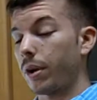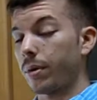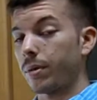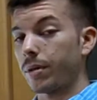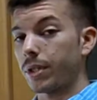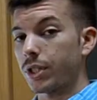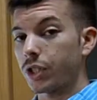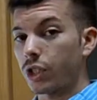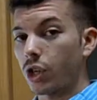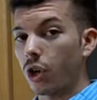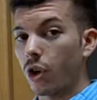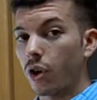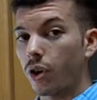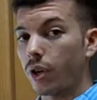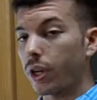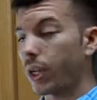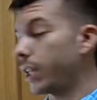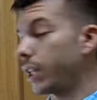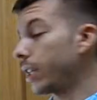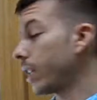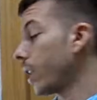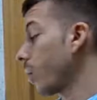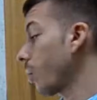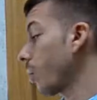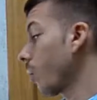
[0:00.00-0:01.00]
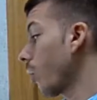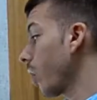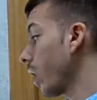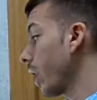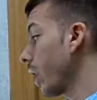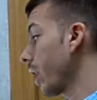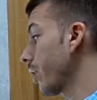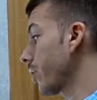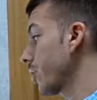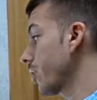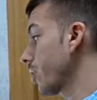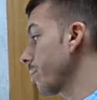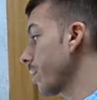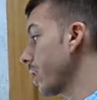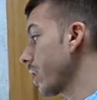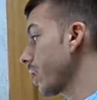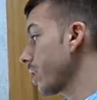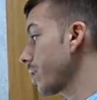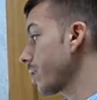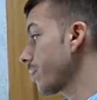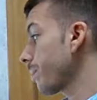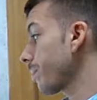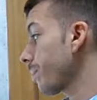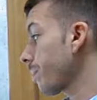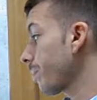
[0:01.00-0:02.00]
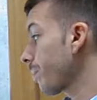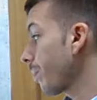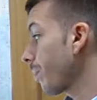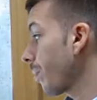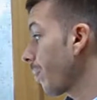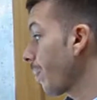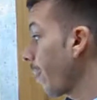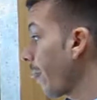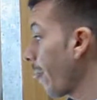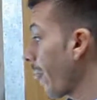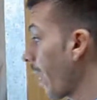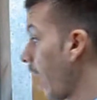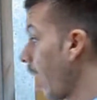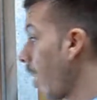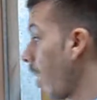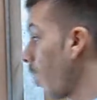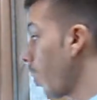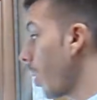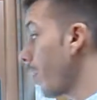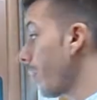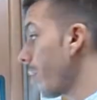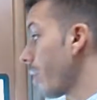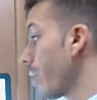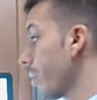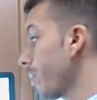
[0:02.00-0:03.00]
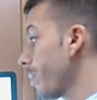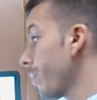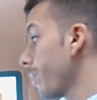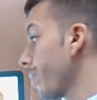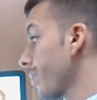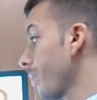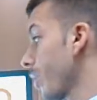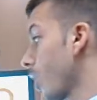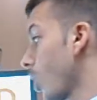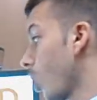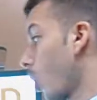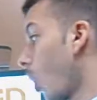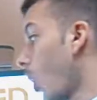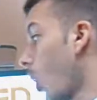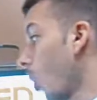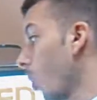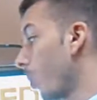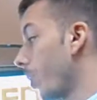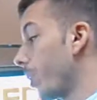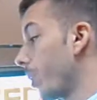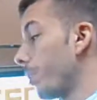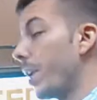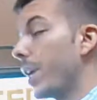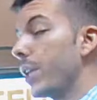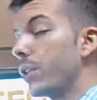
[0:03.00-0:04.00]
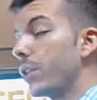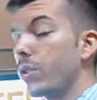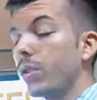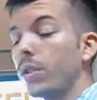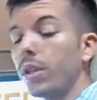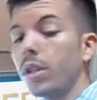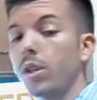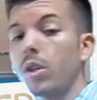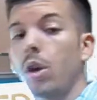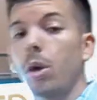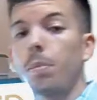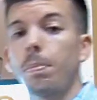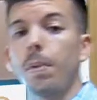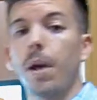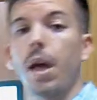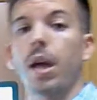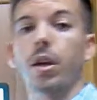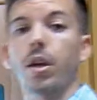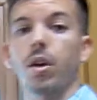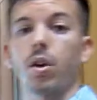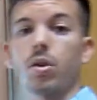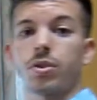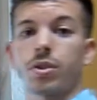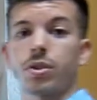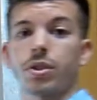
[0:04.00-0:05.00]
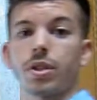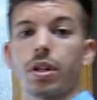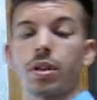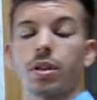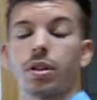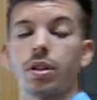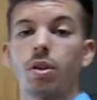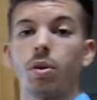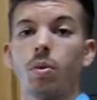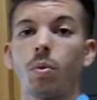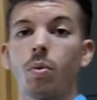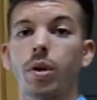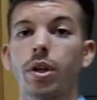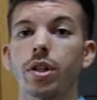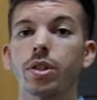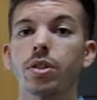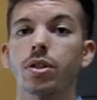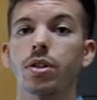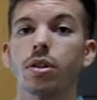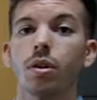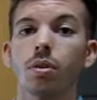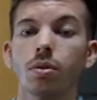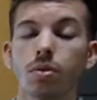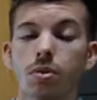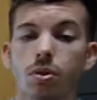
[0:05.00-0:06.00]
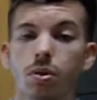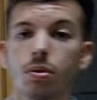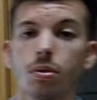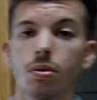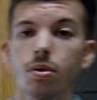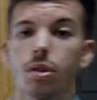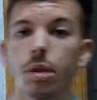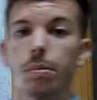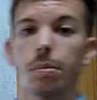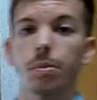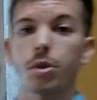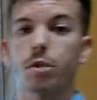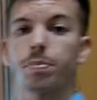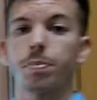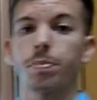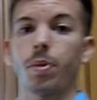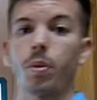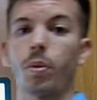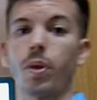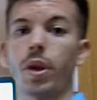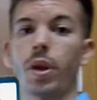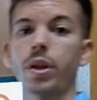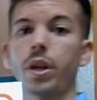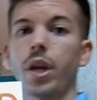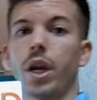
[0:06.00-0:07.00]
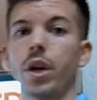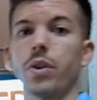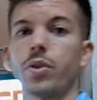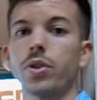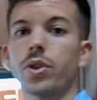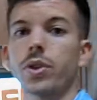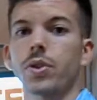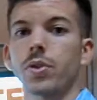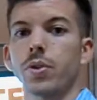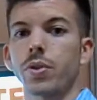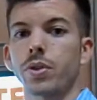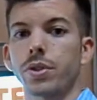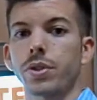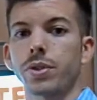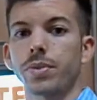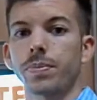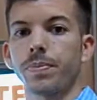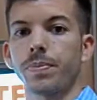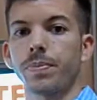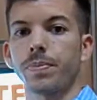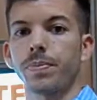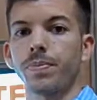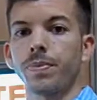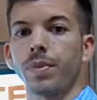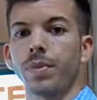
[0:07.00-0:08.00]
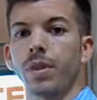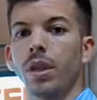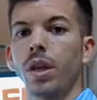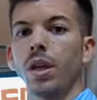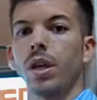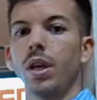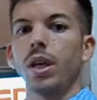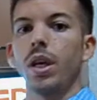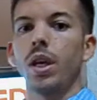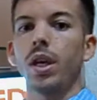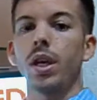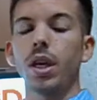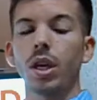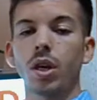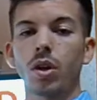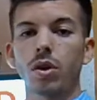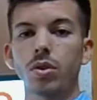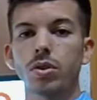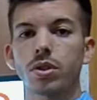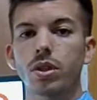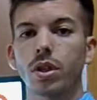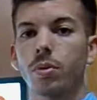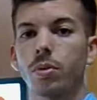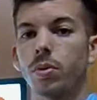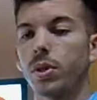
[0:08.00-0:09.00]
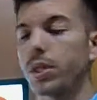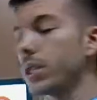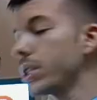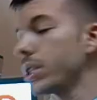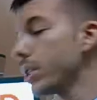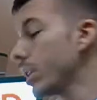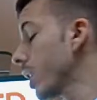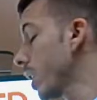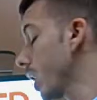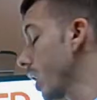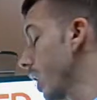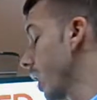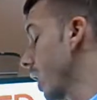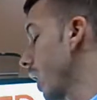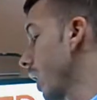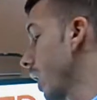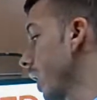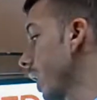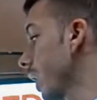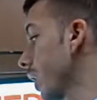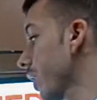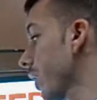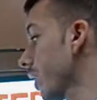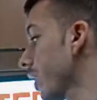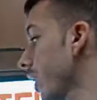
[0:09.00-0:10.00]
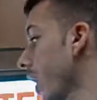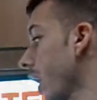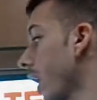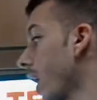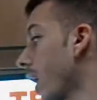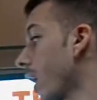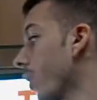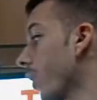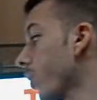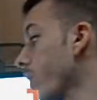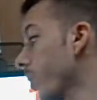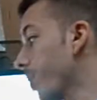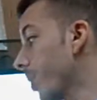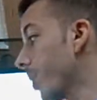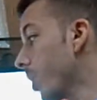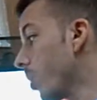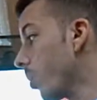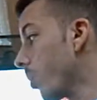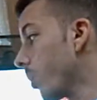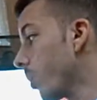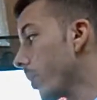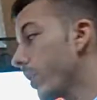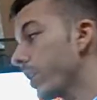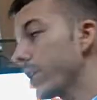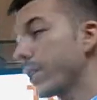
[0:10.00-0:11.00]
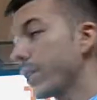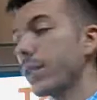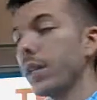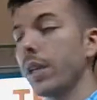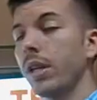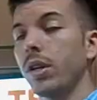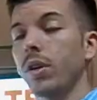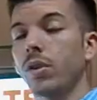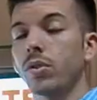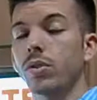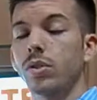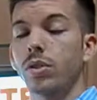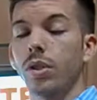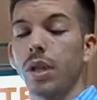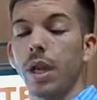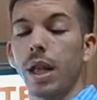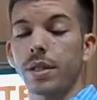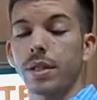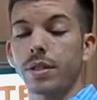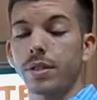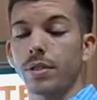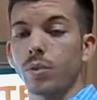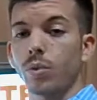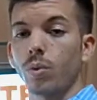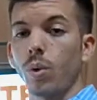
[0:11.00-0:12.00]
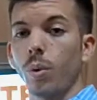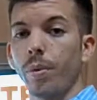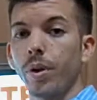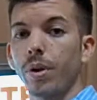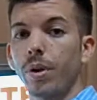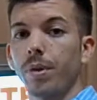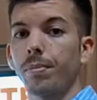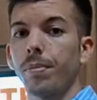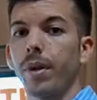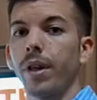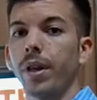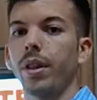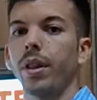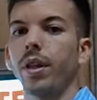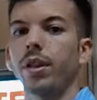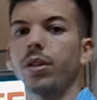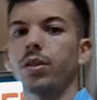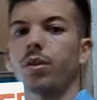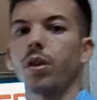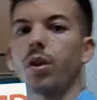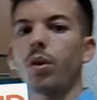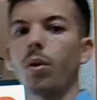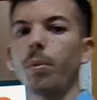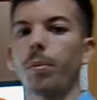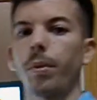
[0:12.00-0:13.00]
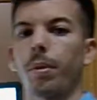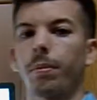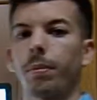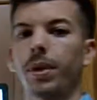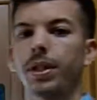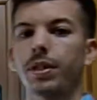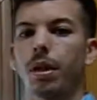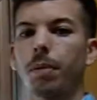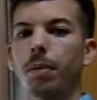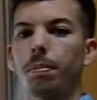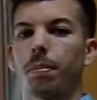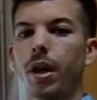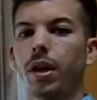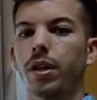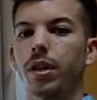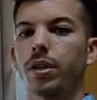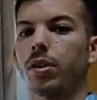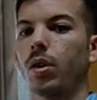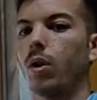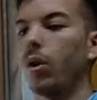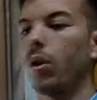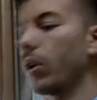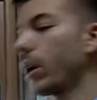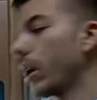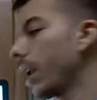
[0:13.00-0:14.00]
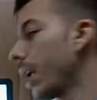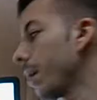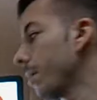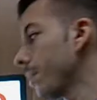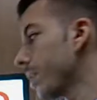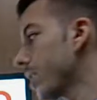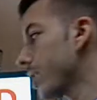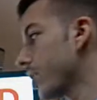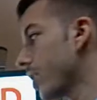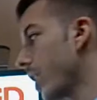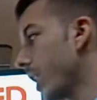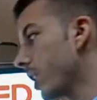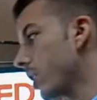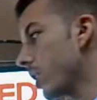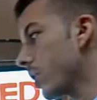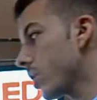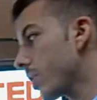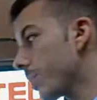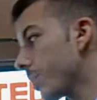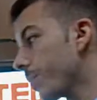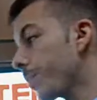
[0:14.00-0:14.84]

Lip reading: share in the world energy mix. However, coal remains on the top and constant, when it's also the most polutant energy source. In consequence, the review released in last October by the Intergovernmental Panel on Climate Change